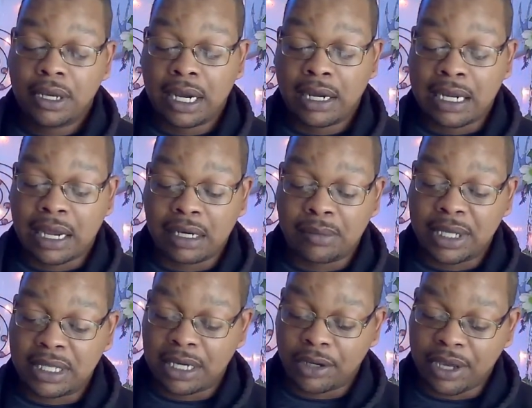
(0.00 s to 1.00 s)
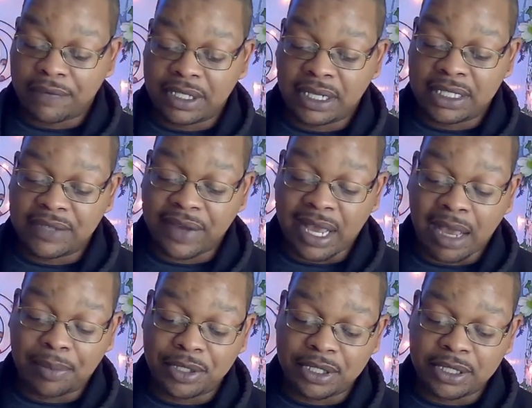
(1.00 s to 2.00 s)
are not going to be there, you have tons of
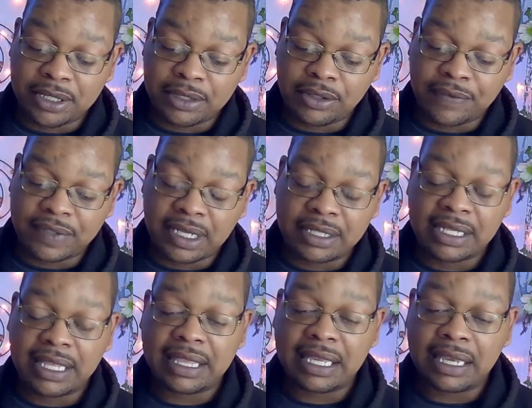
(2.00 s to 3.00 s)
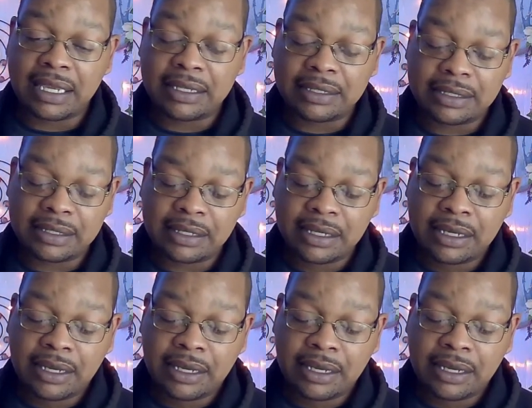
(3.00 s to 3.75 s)
options, you have tons of things,